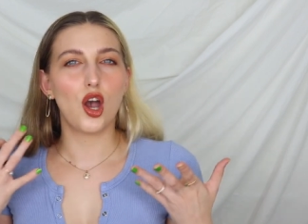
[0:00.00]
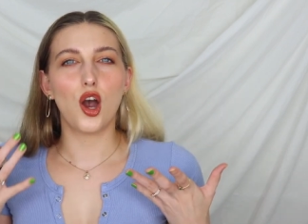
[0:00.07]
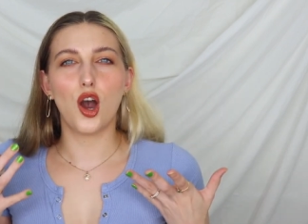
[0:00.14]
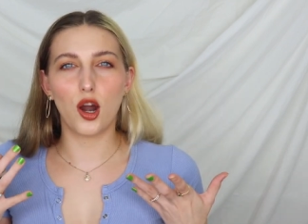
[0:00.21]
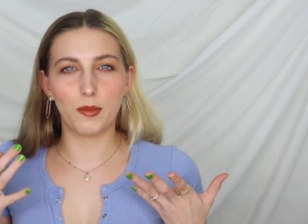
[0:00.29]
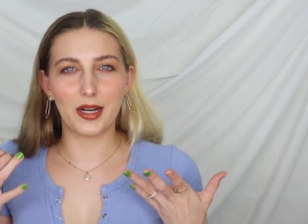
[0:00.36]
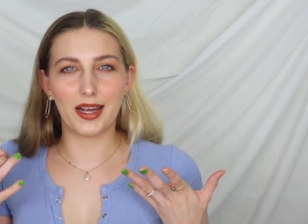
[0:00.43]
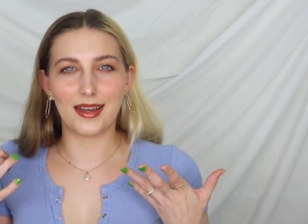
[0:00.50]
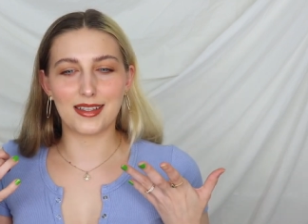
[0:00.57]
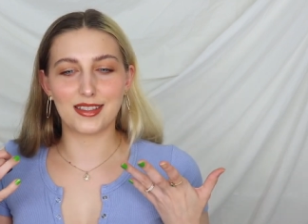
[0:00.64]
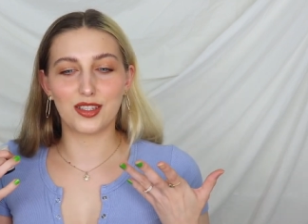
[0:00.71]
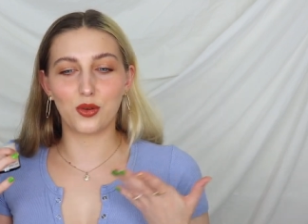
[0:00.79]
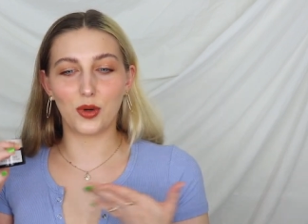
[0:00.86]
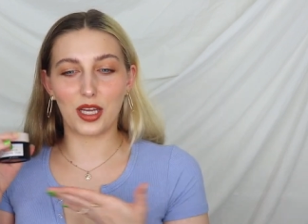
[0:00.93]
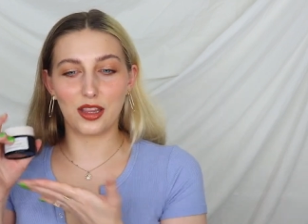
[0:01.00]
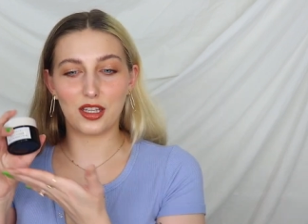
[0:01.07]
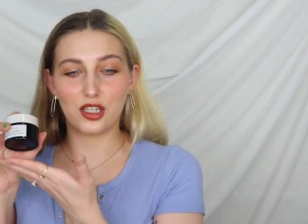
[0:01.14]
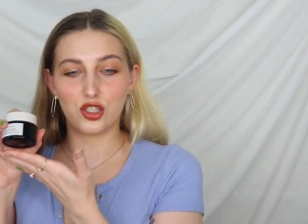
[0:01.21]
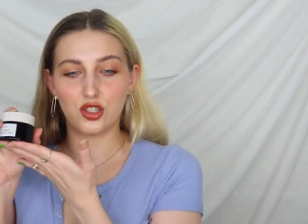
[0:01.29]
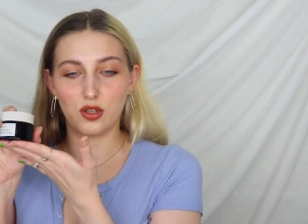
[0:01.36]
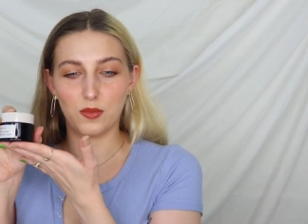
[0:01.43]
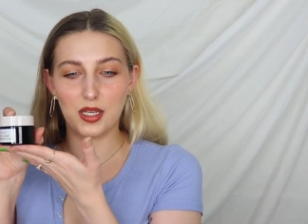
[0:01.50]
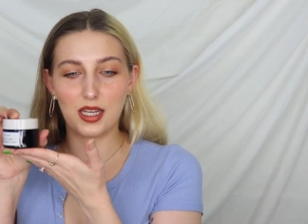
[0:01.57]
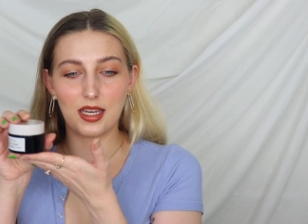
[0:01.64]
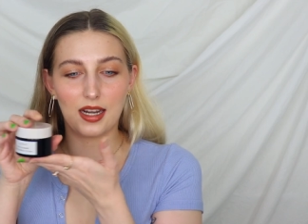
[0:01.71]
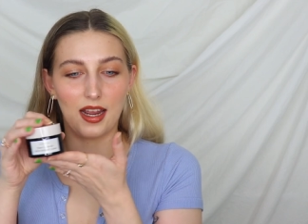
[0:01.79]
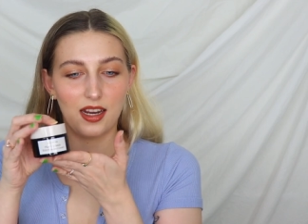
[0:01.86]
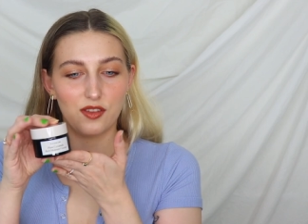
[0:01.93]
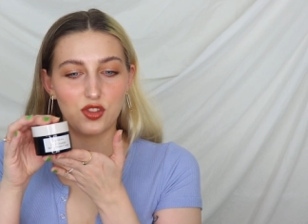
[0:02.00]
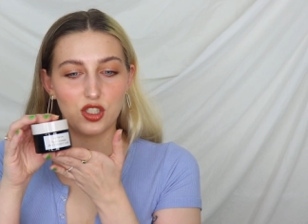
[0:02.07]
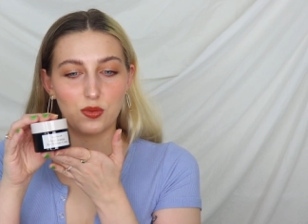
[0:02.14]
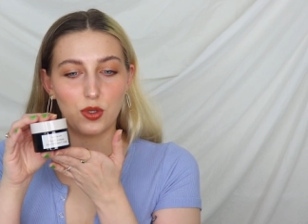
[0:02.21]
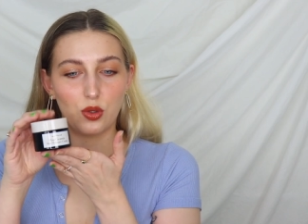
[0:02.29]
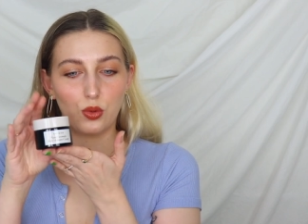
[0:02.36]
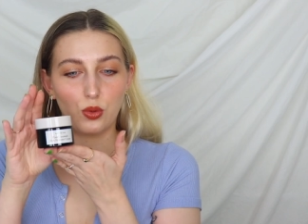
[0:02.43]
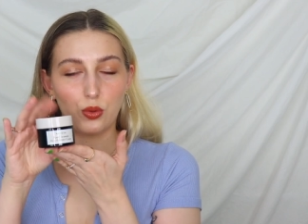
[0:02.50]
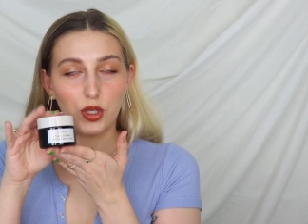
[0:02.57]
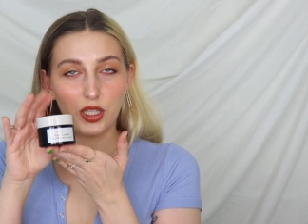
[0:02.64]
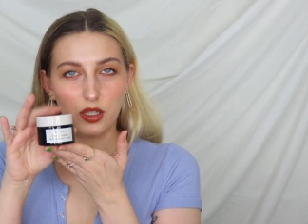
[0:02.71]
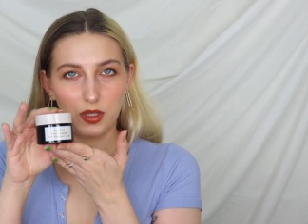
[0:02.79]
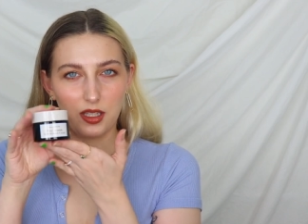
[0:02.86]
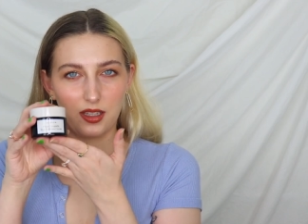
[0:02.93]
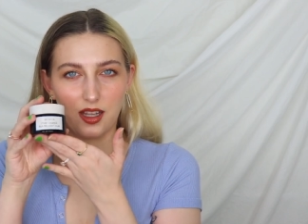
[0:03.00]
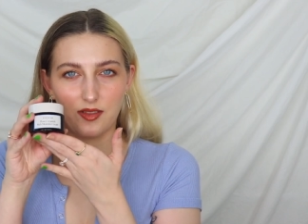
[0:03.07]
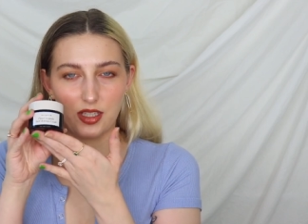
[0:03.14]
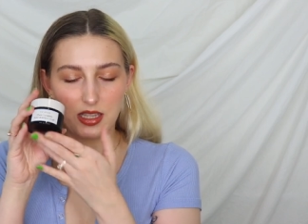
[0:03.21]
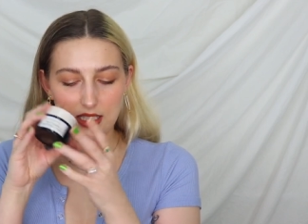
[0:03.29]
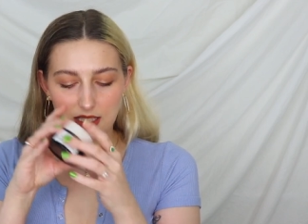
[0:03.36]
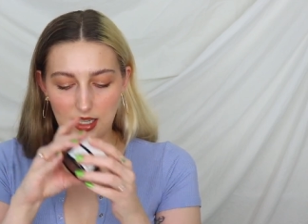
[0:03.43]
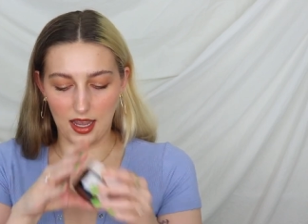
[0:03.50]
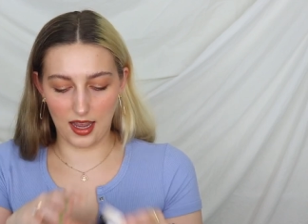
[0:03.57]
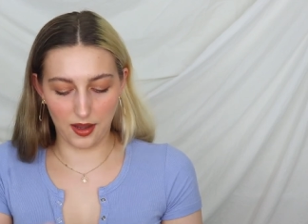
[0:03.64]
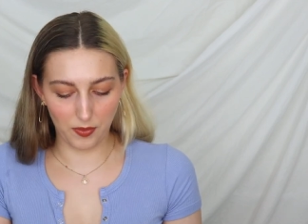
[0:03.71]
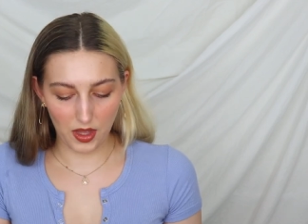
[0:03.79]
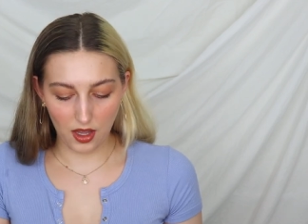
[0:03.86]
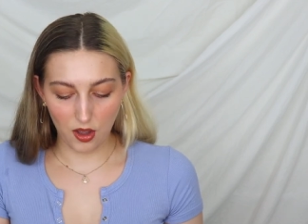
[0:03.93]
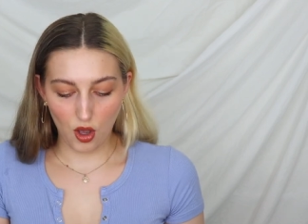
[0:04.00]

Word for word: harmonize the way that it should be. And I have just been really, really loving this guy.